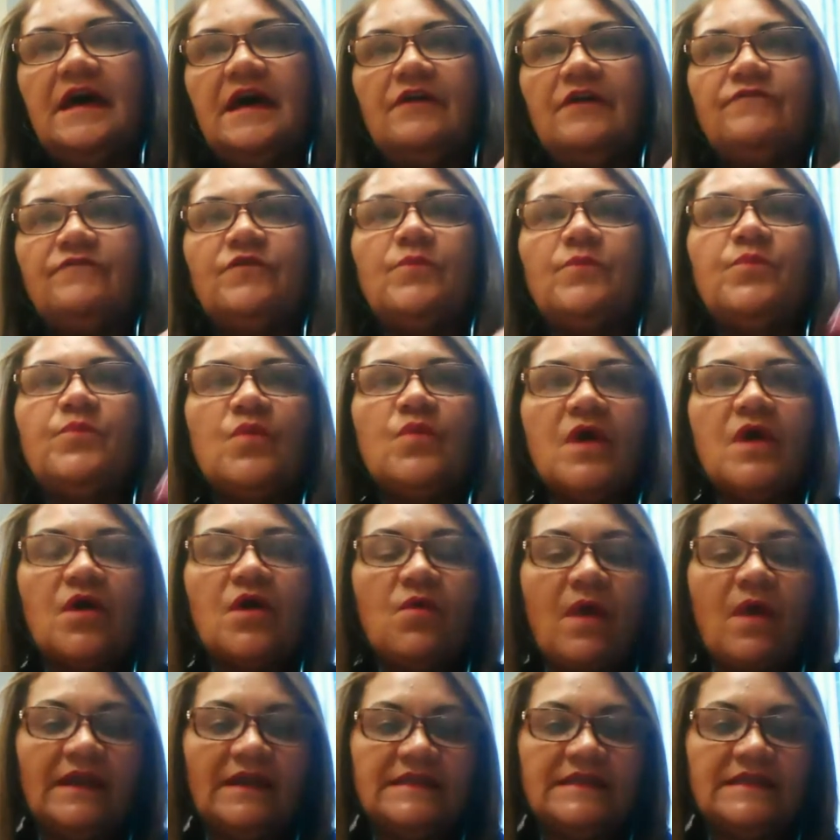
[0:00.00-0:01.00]
For poor
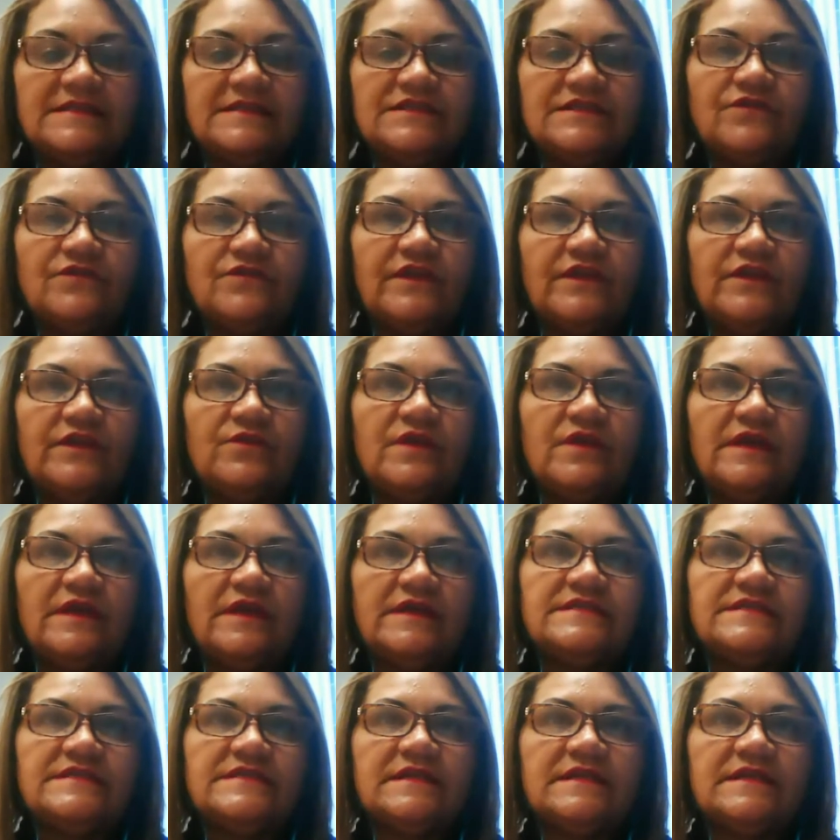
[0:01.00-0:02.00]
quality of
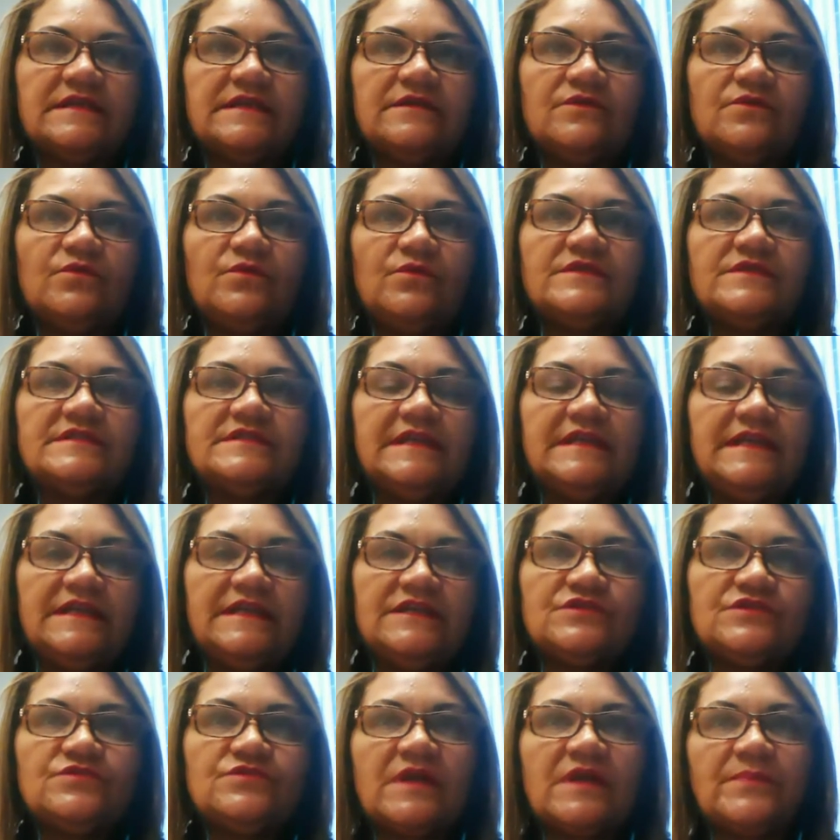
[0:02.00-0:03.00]
education, which
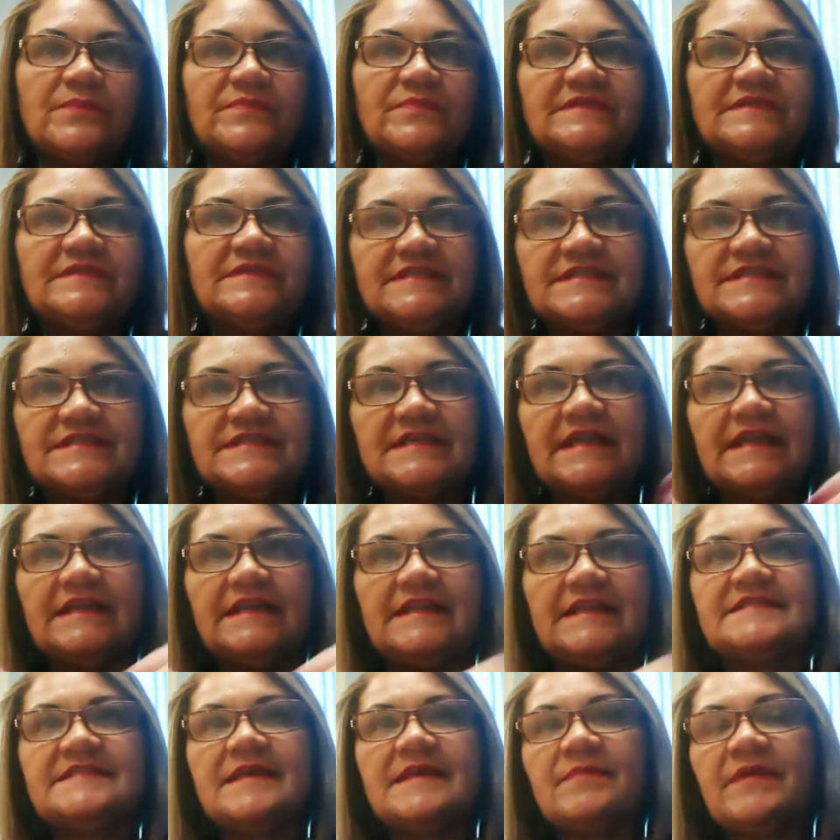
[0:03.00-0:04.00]
leads to repetition and
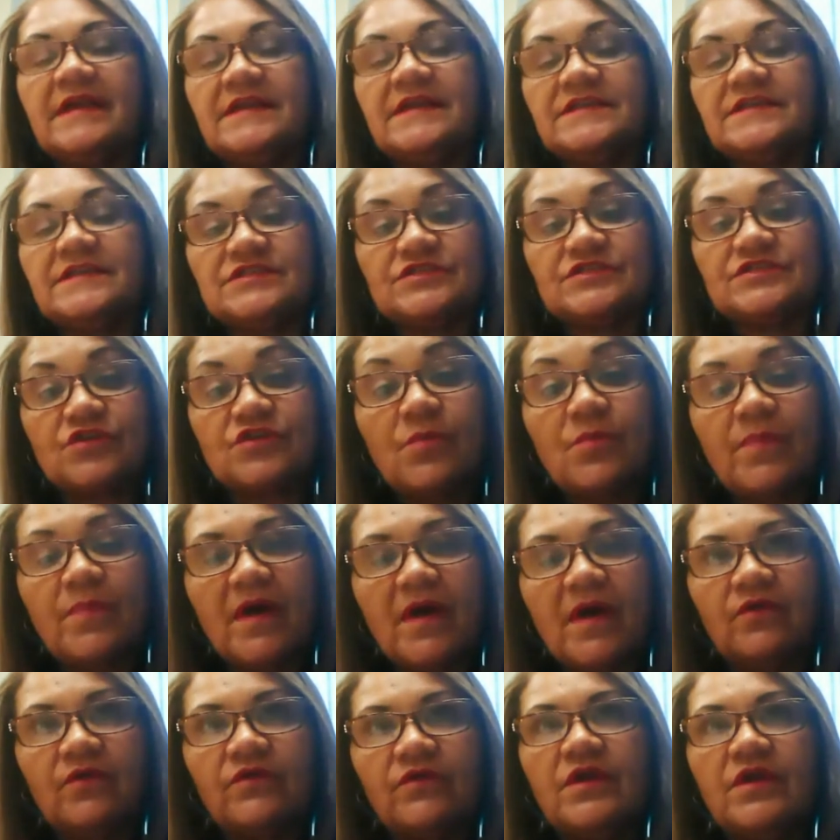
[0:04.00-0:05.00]
in some cases
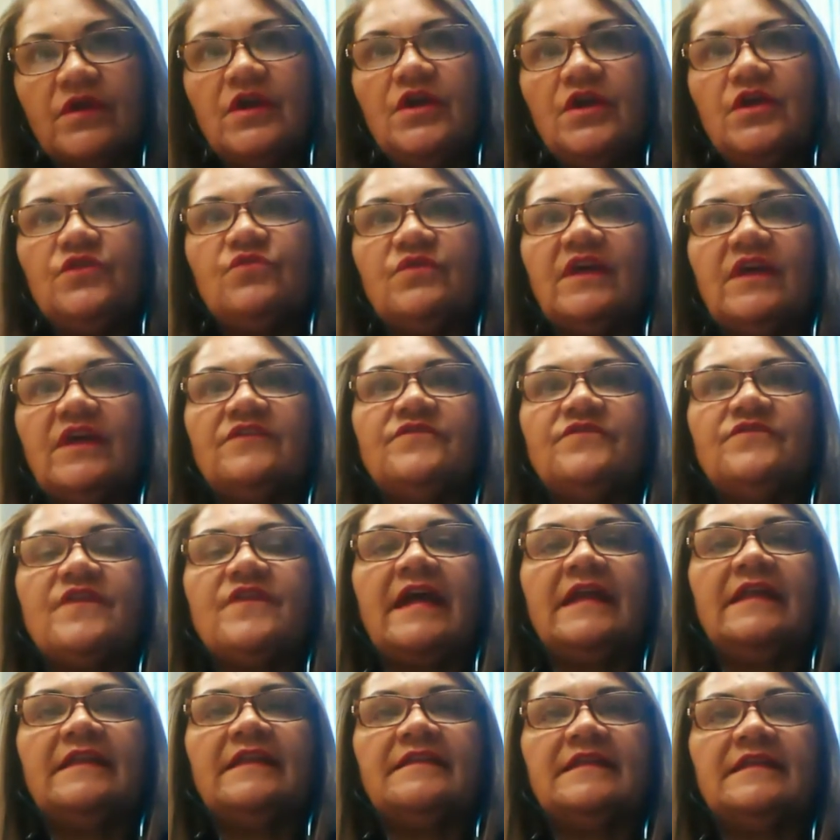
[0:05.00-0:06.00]
dropout, you can
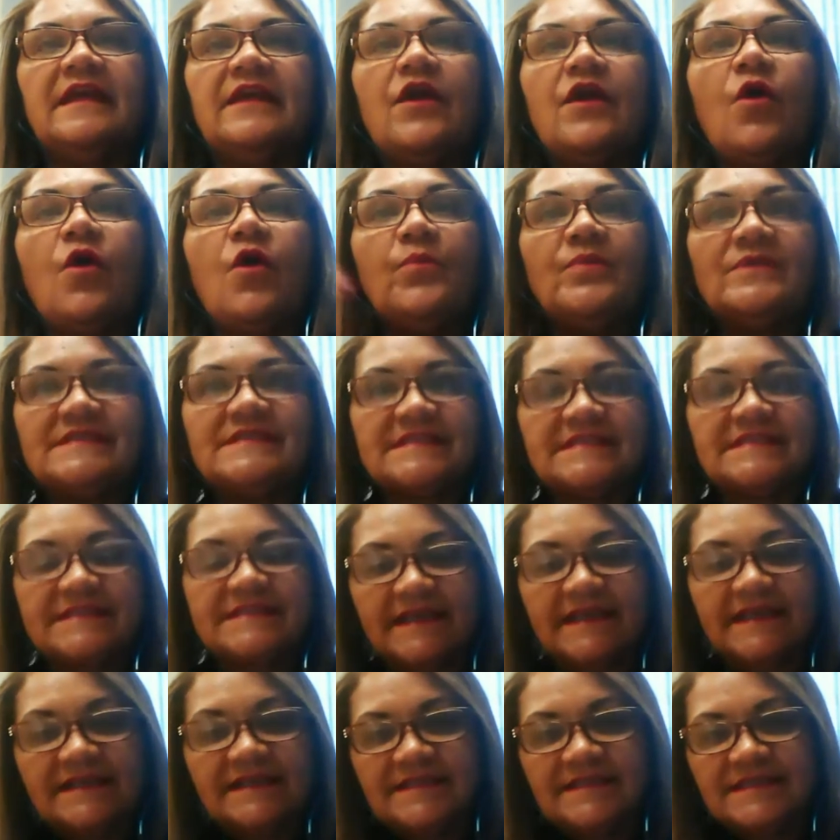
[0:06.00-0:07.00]
find an open
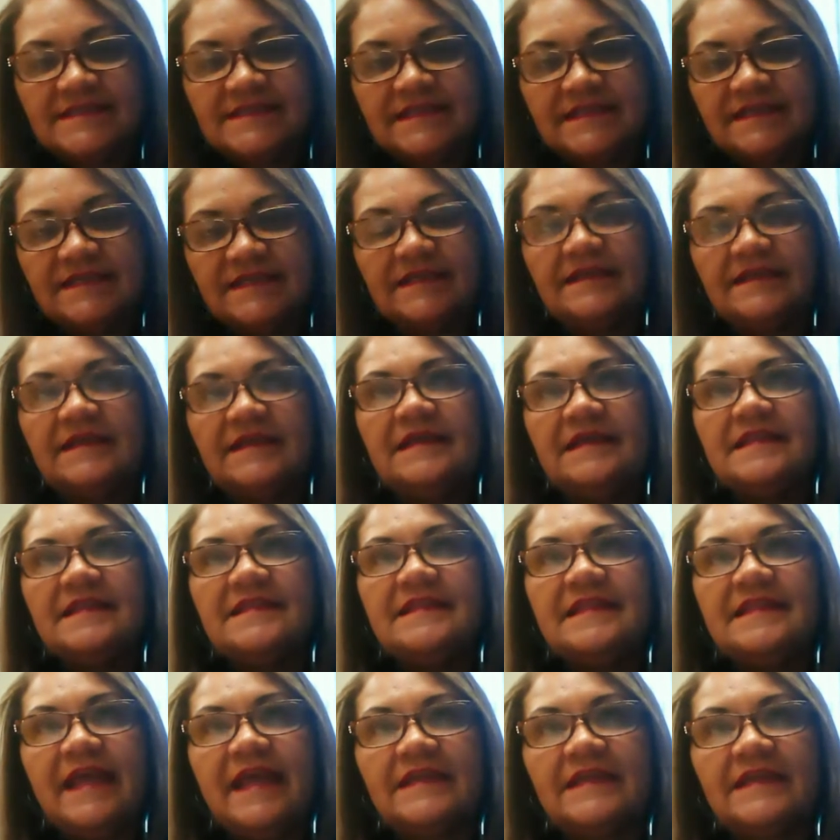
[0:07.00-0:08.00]
strategy
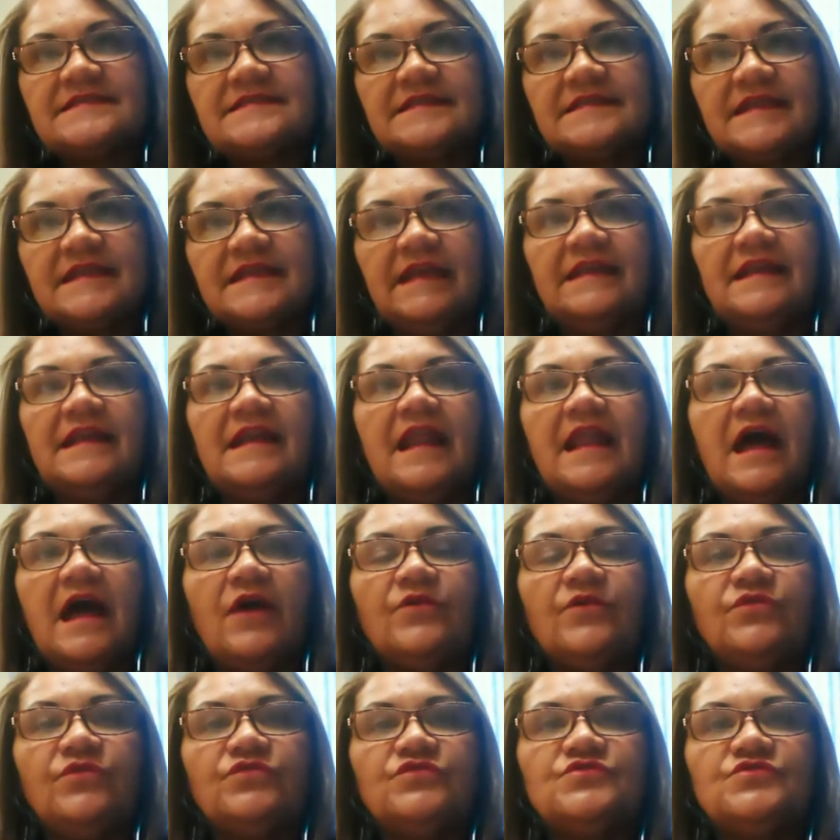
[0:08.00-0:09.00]
that can
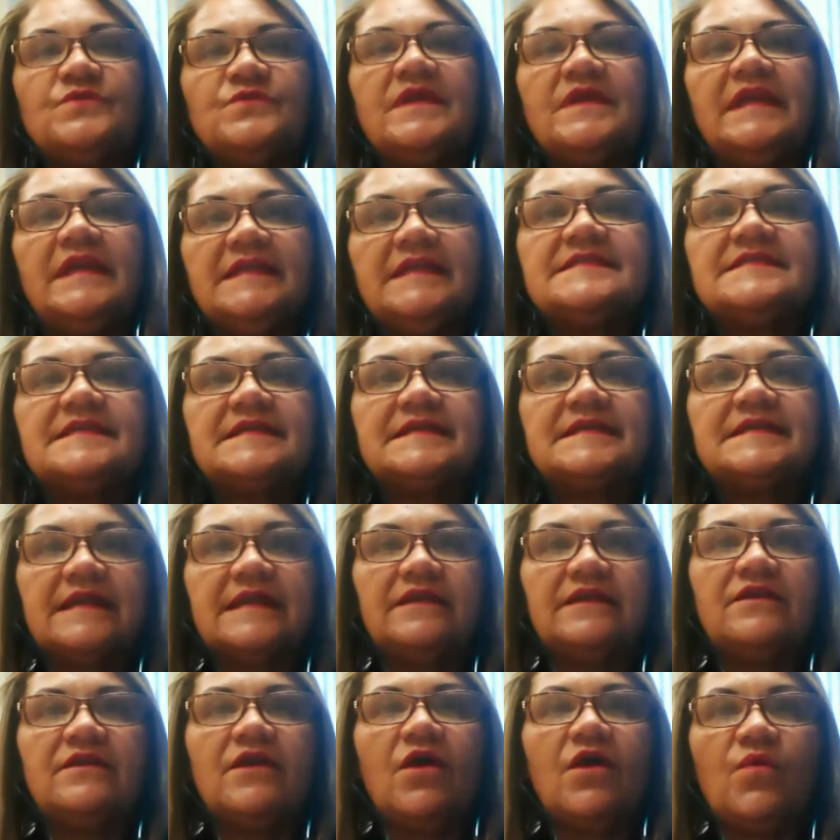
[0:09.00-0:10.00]
allow you to
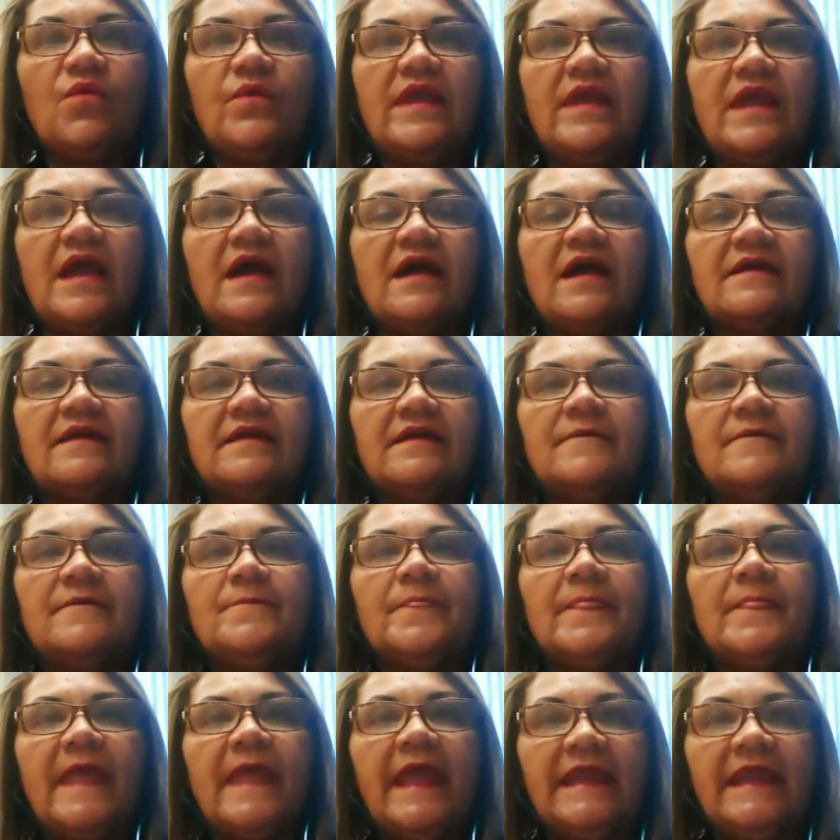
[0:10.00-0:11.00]
integrate OER
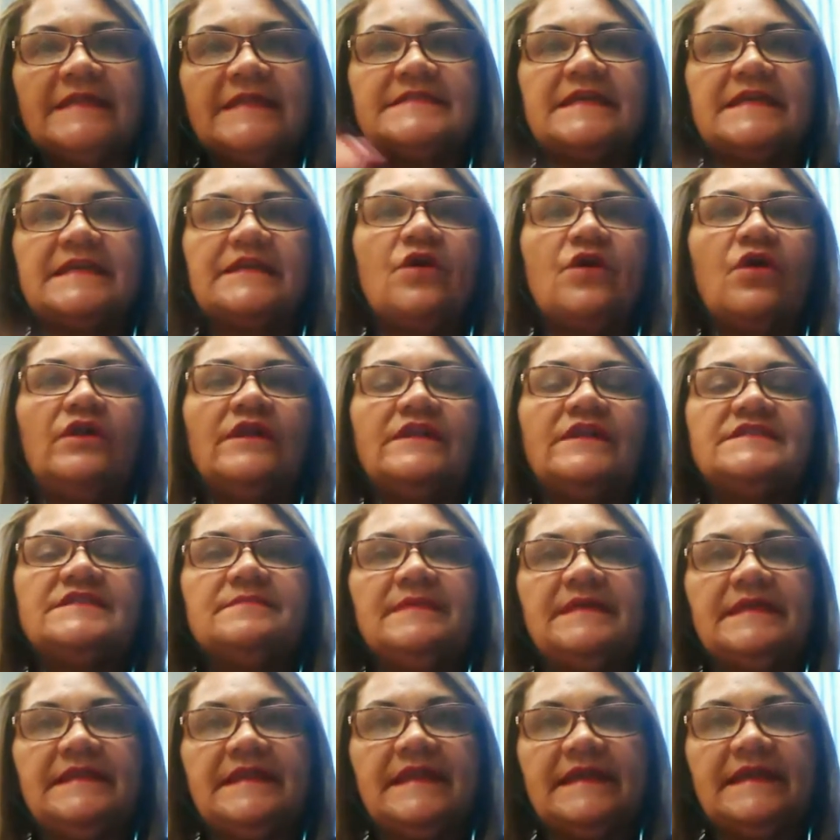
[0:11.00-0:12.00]
and
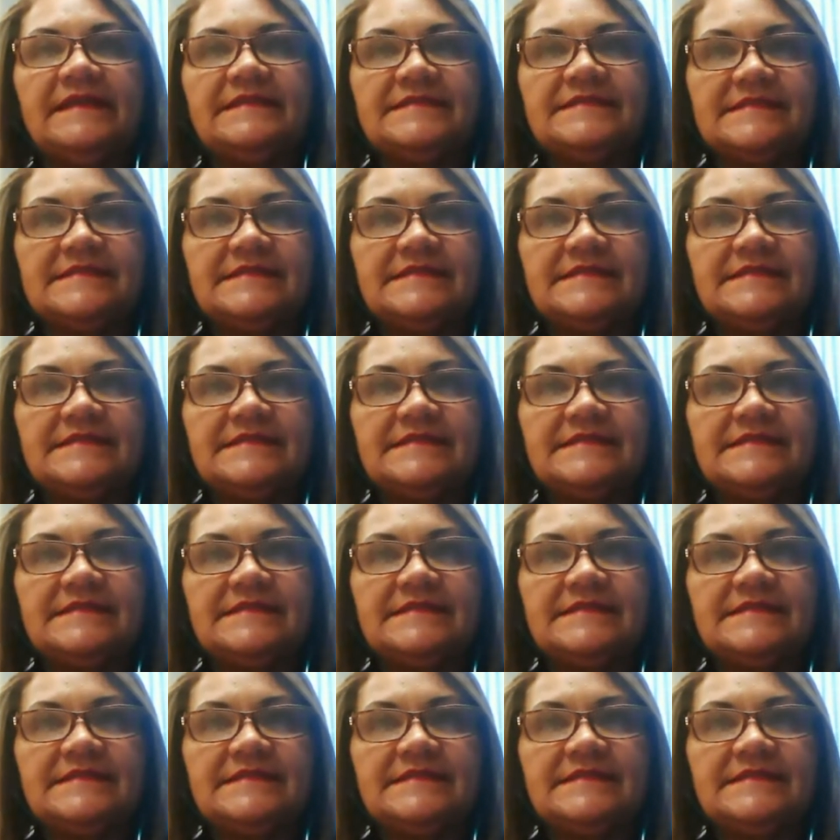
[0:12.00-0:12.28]
technology-mediated